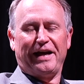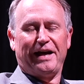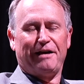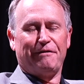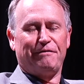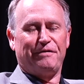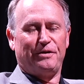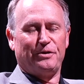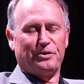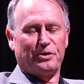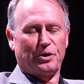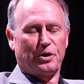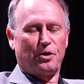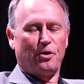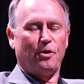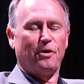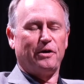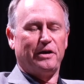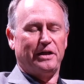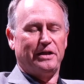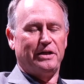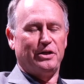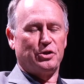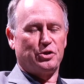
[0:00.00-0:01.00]
I have, there's a
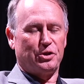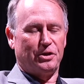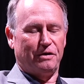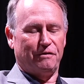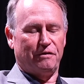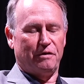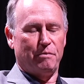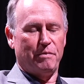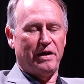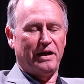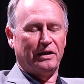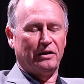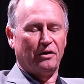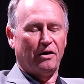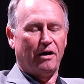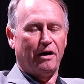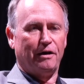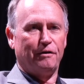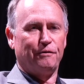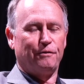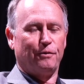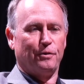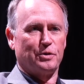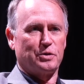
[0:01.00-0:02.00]
current edition of the Maine
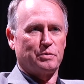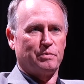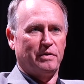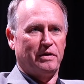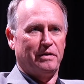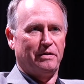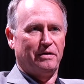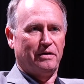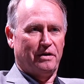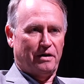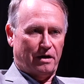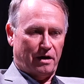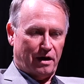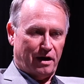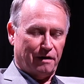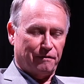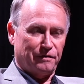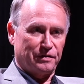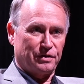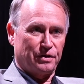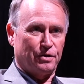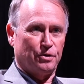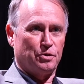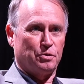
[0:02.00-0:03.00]
Law Enforcement
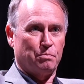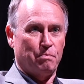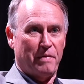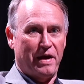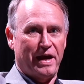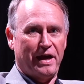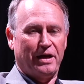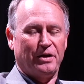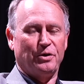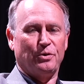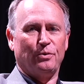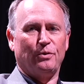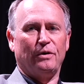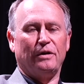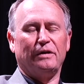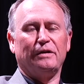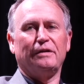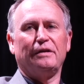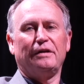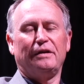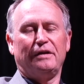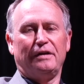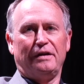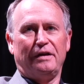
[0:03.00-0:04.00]
Officer's Manual,